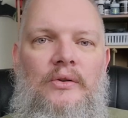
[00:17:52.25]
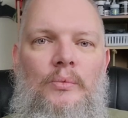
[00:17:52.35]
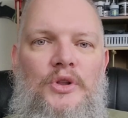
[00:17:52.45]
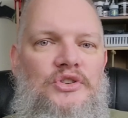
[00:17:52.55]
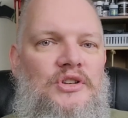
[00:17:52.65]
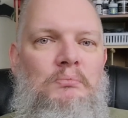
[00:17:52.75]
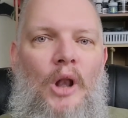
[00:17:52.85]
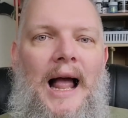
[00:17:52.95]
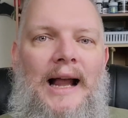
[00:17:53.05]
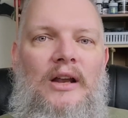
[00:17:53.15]
with just
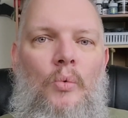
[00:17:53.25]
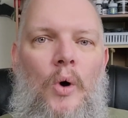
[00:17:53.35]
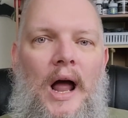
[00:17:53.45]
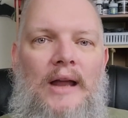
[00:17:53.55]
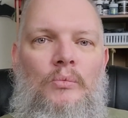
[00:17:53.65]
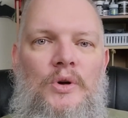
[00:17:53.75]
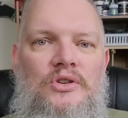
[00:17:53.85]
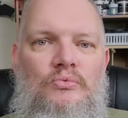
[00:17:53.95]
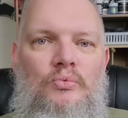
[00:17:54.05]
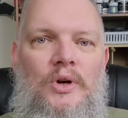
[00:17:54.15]
black and white, which
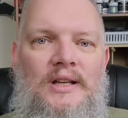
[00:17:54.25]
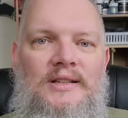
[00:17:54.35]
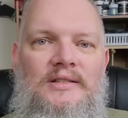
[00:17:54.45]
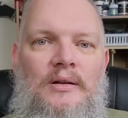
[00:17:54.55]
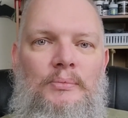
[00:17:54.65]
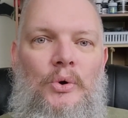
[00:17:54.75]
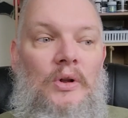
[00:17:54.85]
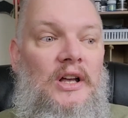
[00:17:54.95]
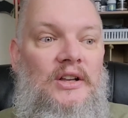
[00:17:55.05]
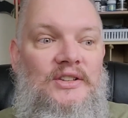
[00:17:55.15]
is really
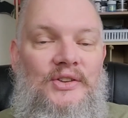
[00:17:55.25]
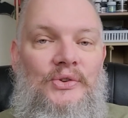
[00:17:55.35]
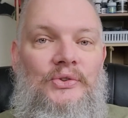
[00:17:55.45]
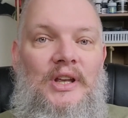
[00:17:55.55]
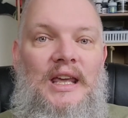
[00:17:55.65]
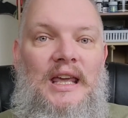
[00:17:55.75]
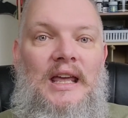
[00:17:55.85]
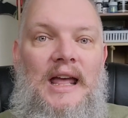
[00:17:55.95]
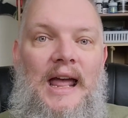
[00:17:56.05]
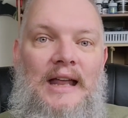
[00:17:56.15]
simple to
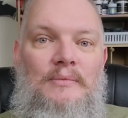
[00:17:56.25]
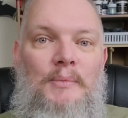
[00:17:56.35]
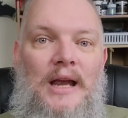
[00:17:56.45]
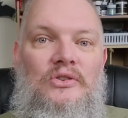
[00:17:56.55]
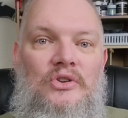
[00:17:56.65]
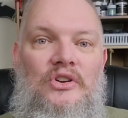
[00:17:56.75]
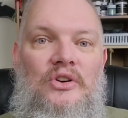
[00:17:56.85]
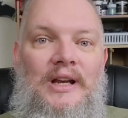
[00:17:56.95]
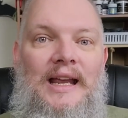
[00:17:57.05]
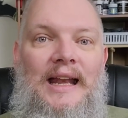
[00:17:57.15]
see and to make sure
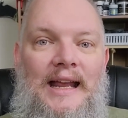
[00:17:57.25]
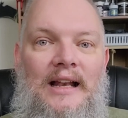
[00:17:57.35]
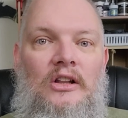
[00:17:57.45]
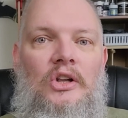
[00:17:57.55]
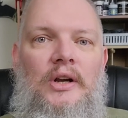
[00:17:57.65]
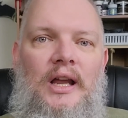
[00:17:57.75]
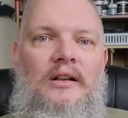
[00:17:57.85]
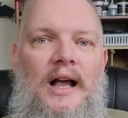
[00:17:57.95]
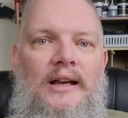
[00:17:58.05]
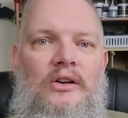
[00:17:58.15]
you're getting it looking
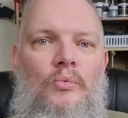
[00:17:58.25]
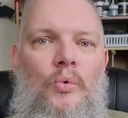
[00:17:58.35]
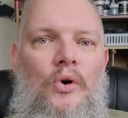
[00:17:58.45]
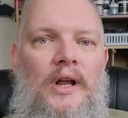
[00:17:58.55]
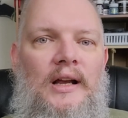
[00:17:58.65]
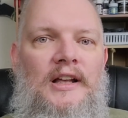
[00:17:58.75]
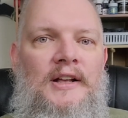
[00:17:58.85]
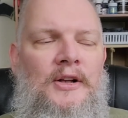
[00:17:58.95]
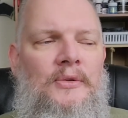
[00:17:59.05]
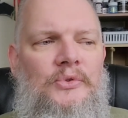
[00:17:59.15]
like you're wanting.
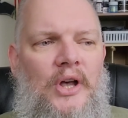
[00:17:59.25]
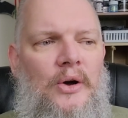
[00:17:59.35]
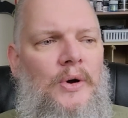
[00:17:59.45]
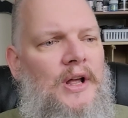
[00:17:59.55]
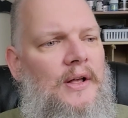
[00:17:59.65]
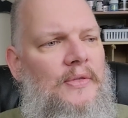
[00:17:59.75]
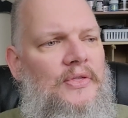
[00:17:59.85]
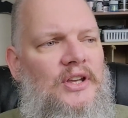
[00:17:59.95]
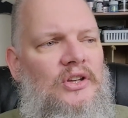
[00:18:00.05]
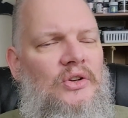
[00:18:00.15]
So
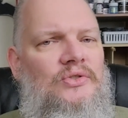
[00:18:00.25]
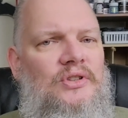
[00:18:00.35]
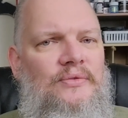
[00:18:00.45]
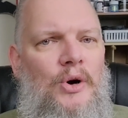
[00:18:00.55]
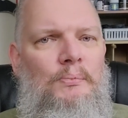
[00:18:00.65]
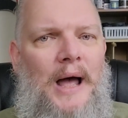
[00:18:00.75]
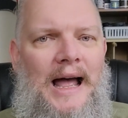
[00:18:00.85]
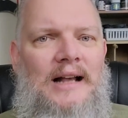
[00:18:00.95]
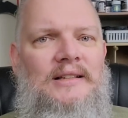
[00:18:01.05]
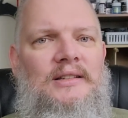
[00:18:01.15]
the use of
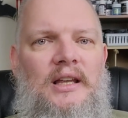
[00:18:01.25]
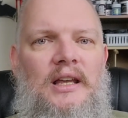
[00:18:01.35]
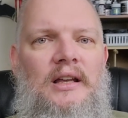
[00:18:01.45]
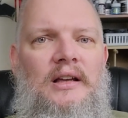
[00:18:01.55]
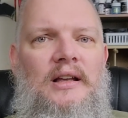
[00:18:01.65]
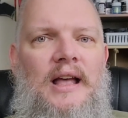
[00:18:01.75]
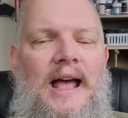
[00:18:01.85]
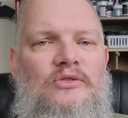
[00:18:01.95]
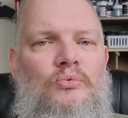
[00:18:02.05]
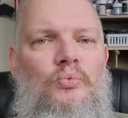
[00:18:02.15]
opacity has